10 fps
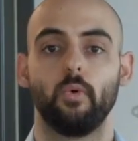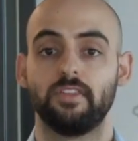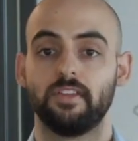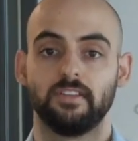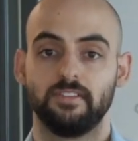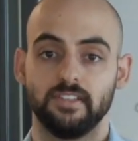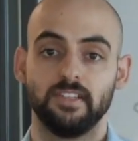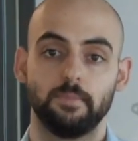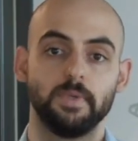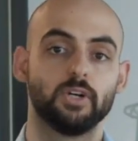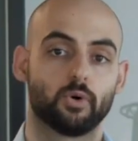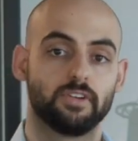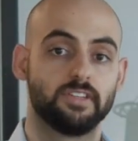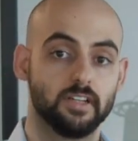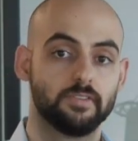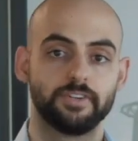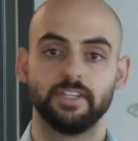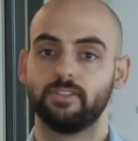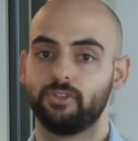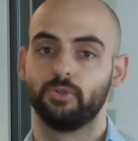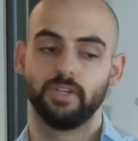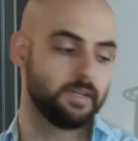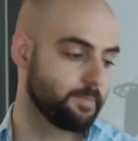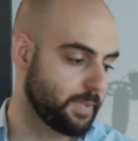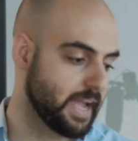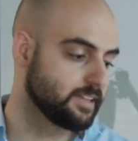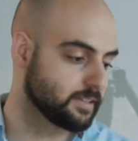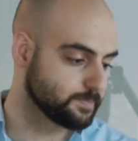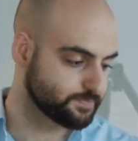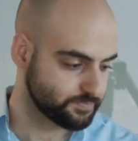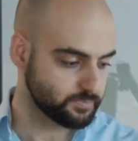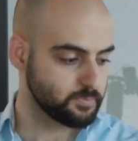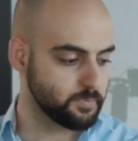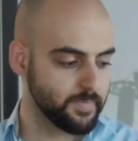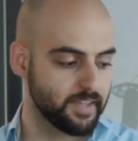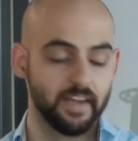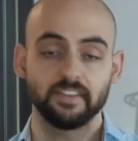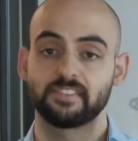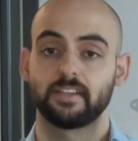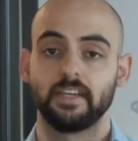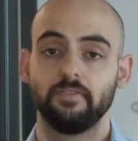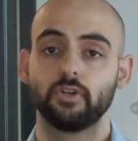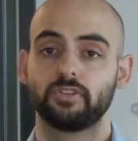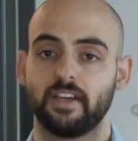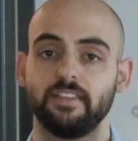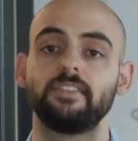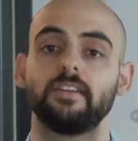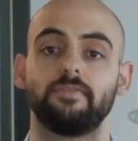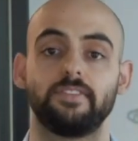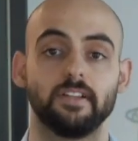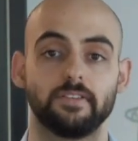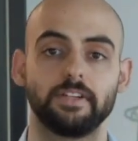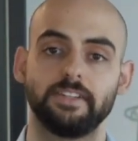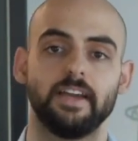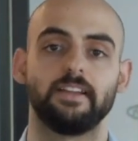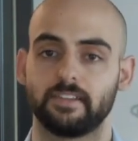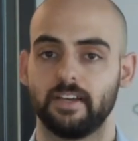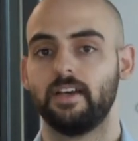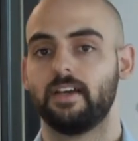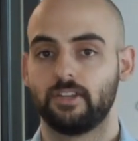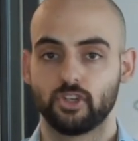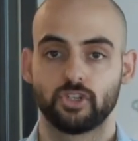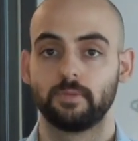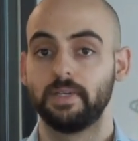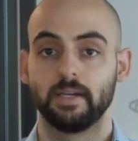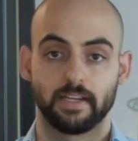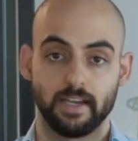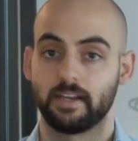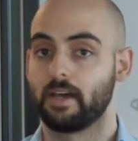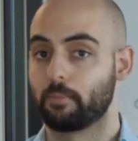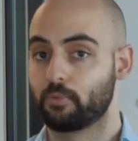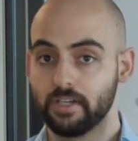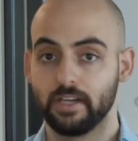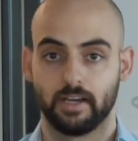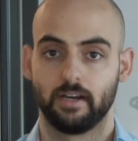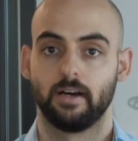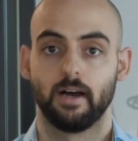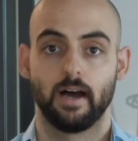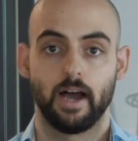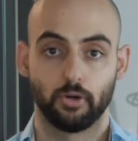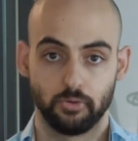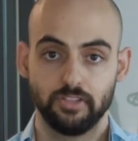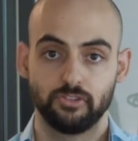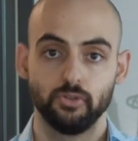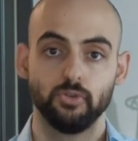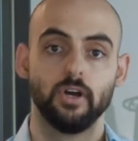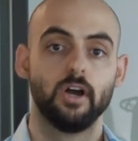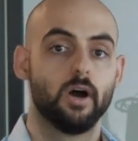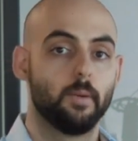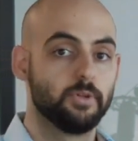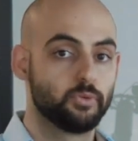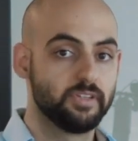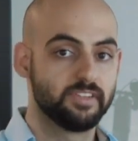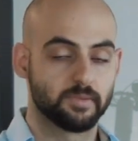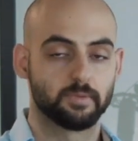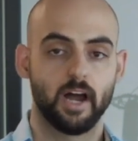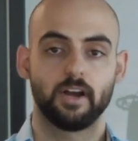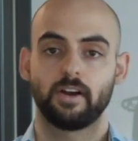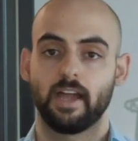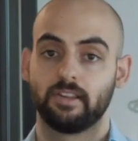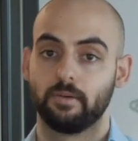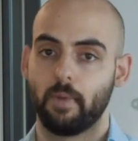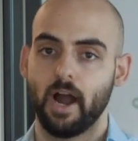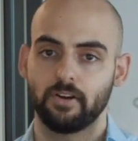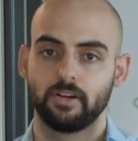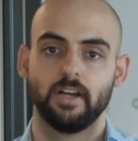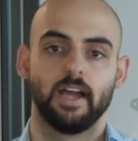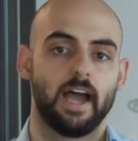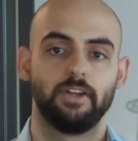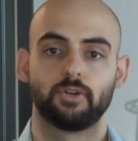with D D P or delivery duty paid. Next, give your tentative delivery date. This should be, again, pre, uh, agreed to between the supplier and the buyer, and